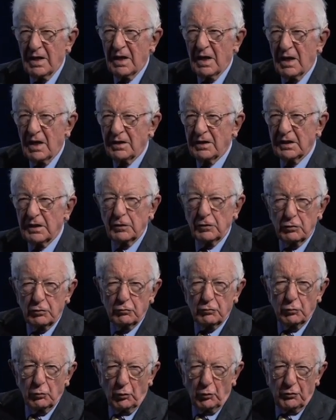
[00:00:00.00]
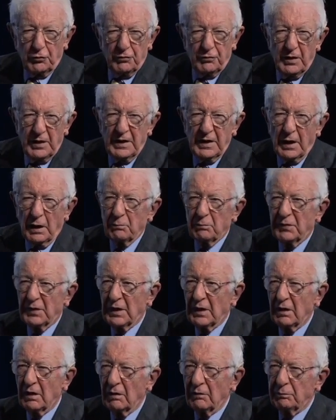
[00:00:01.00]
an extraordinary number
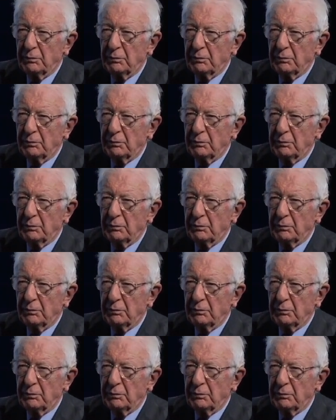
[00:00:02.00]
of